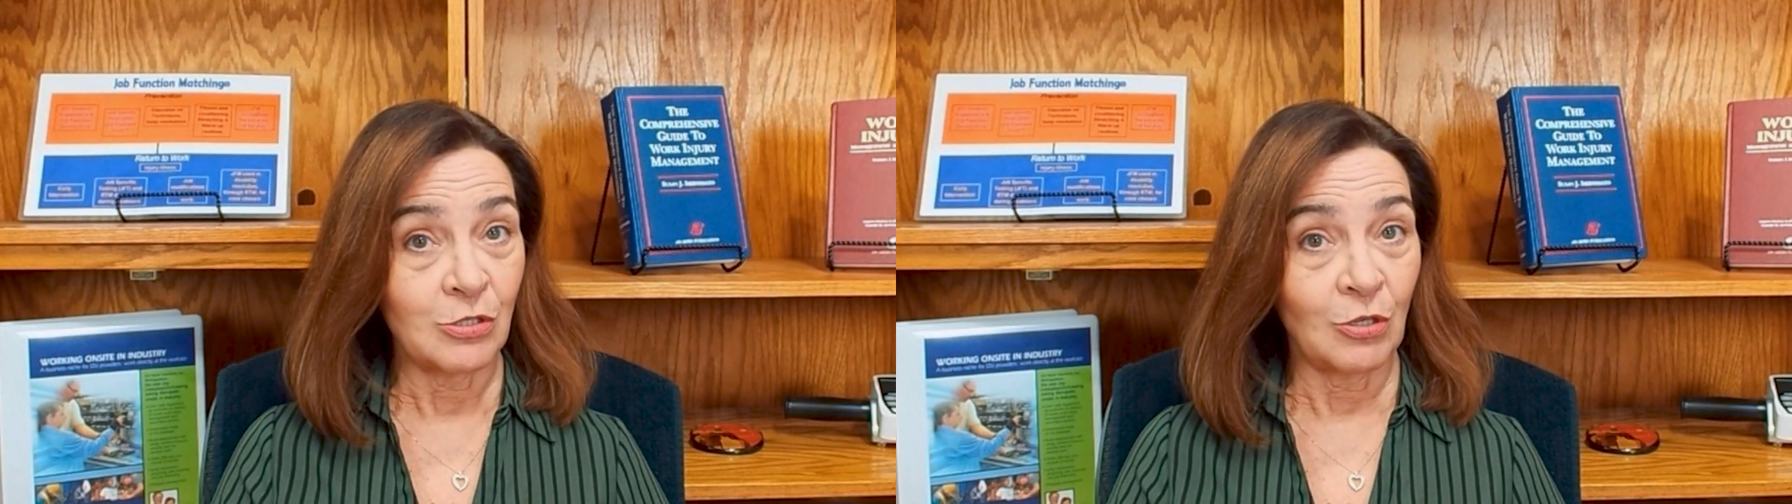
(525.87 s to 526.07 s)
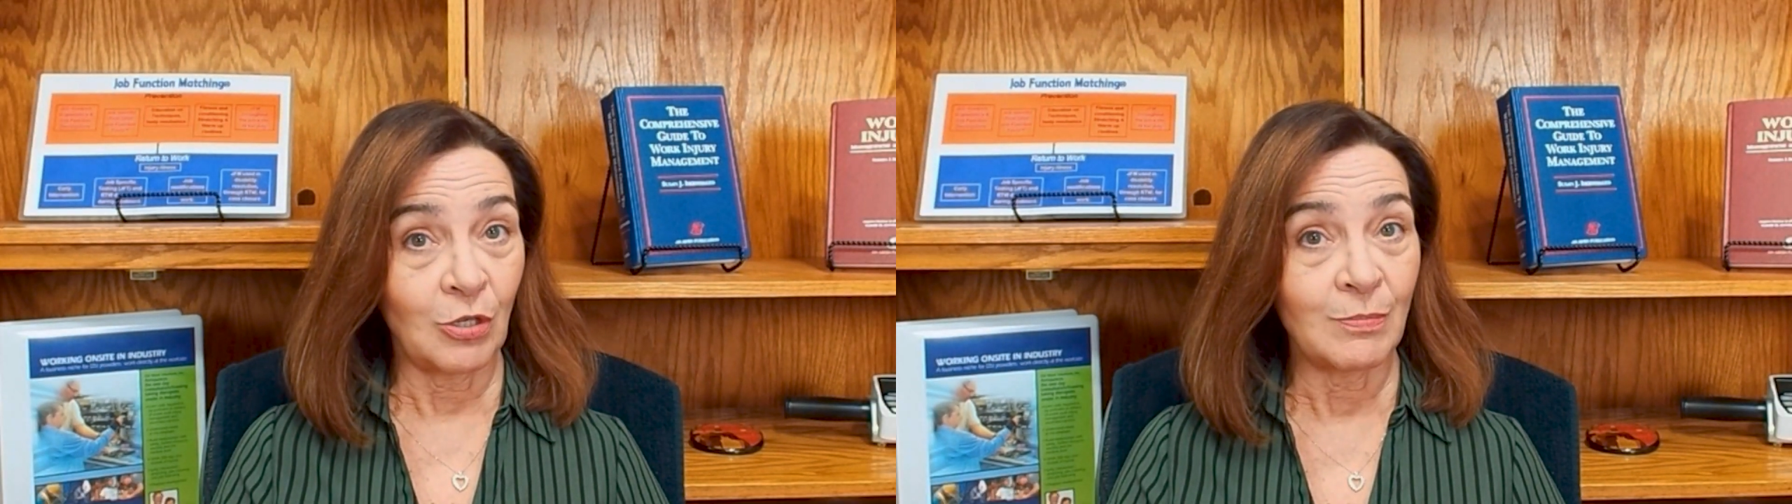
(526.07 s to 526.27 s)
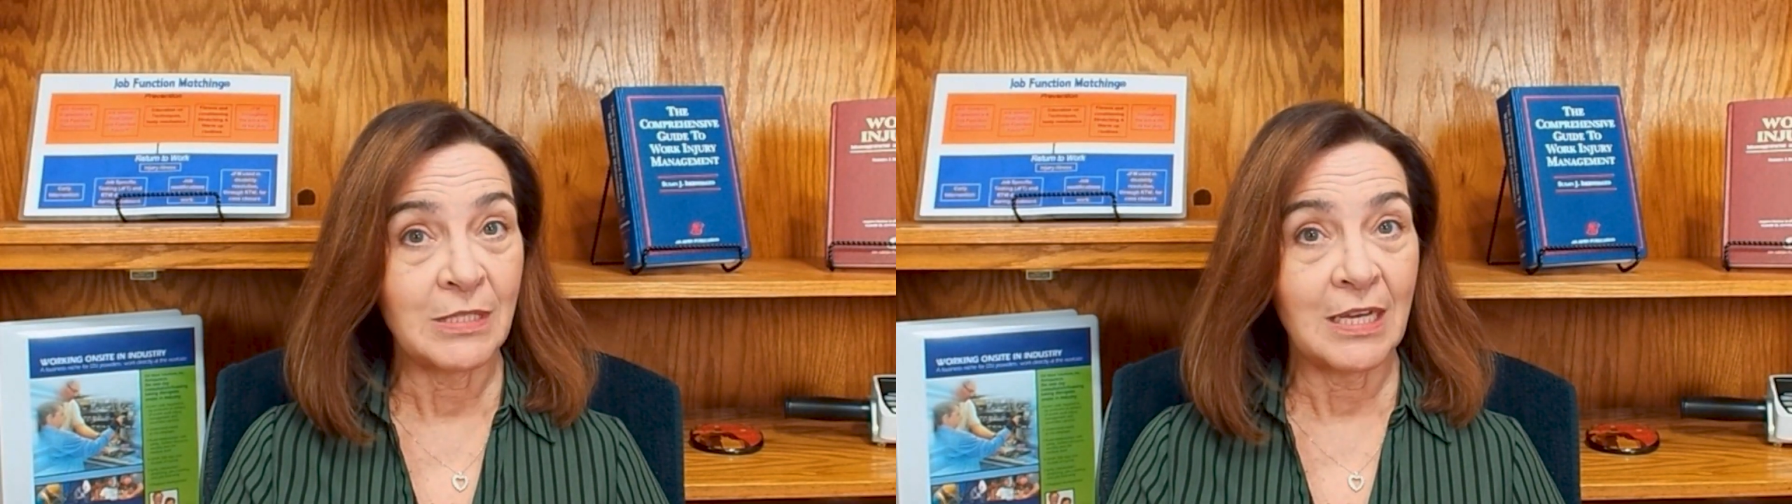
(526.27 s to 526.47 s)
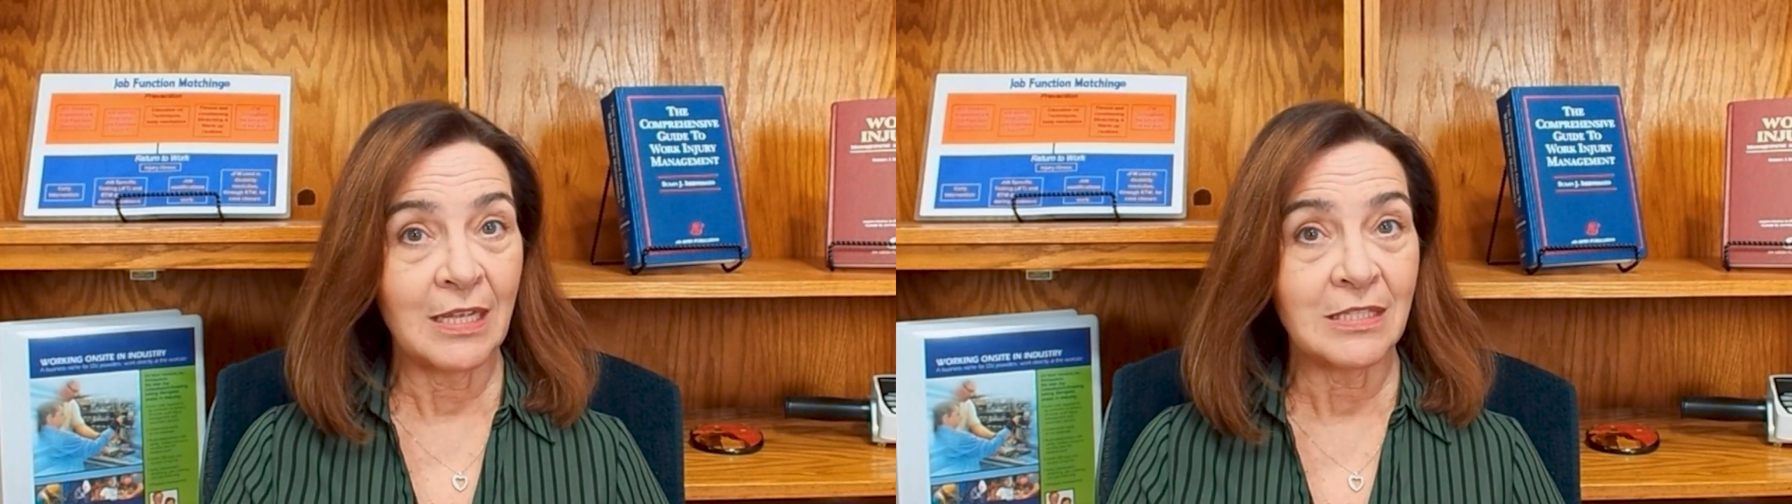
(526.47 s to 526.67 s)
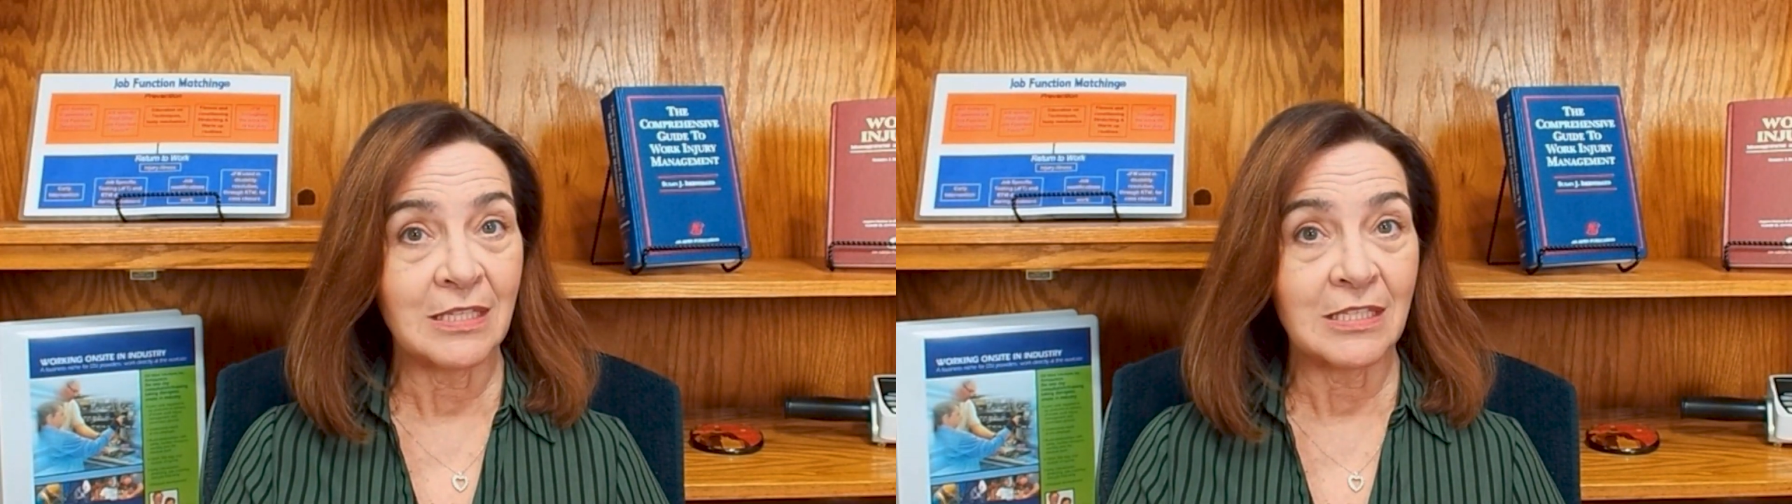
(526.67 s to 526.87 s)

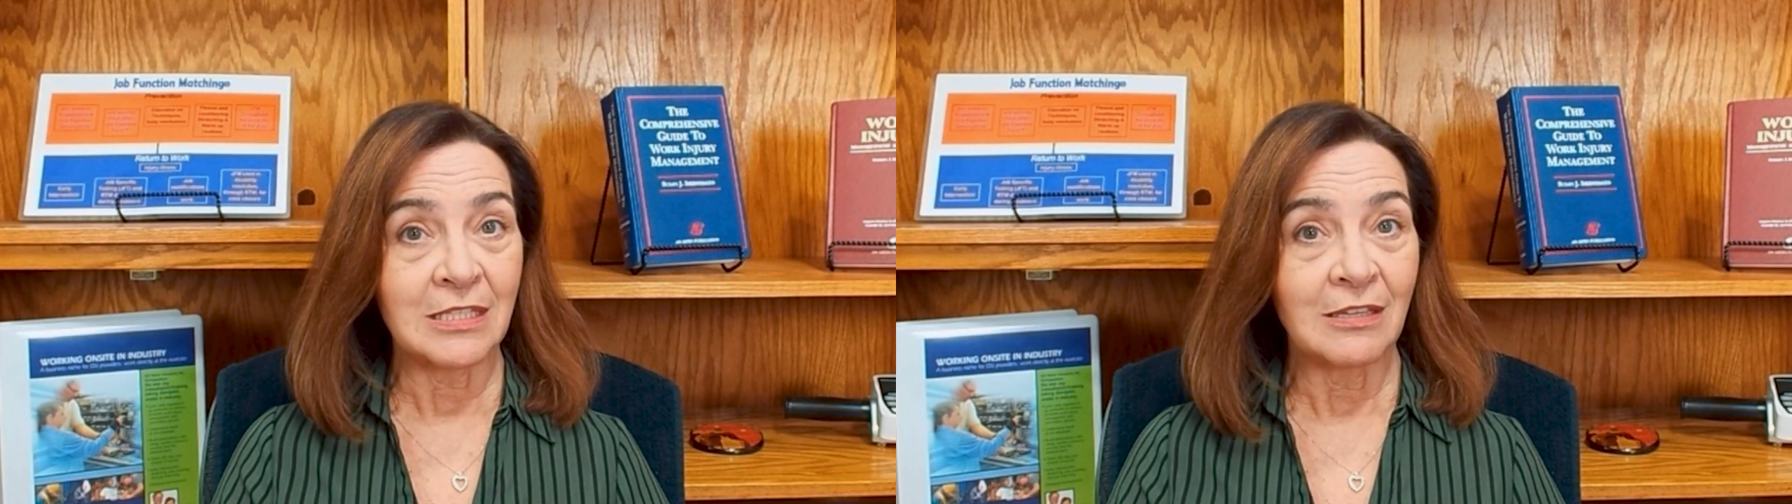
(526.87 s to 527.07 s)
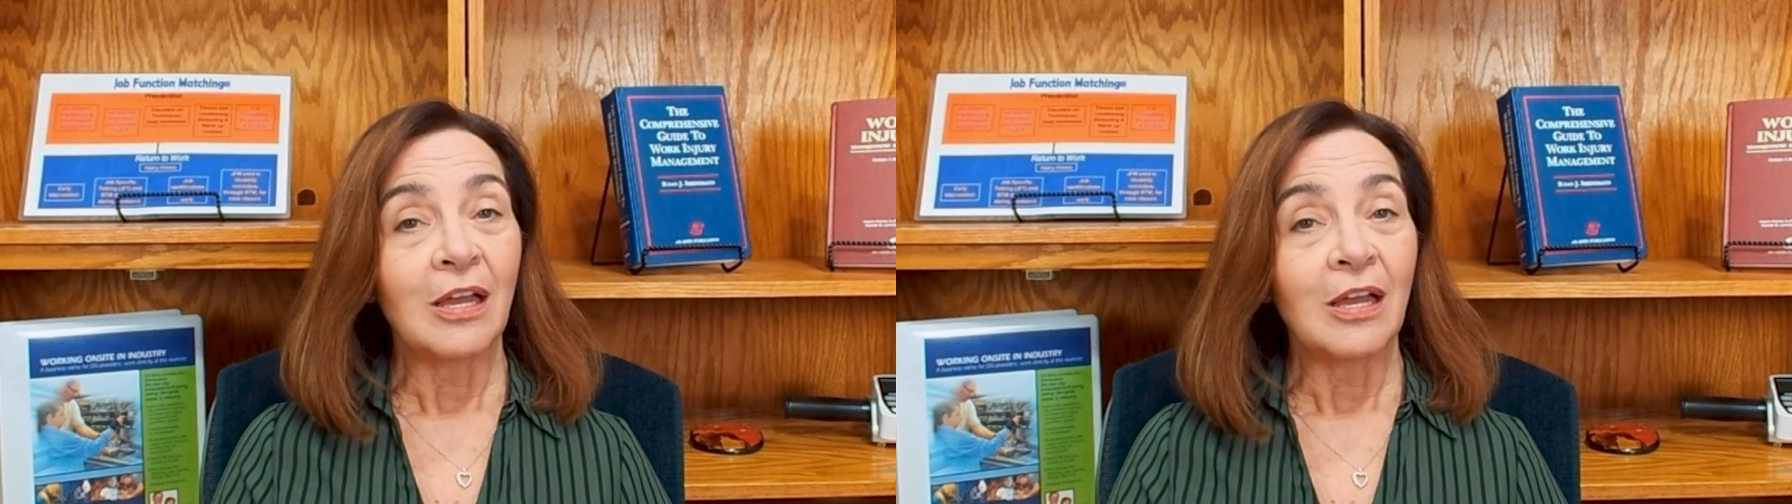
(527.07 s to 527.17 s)
circumstances.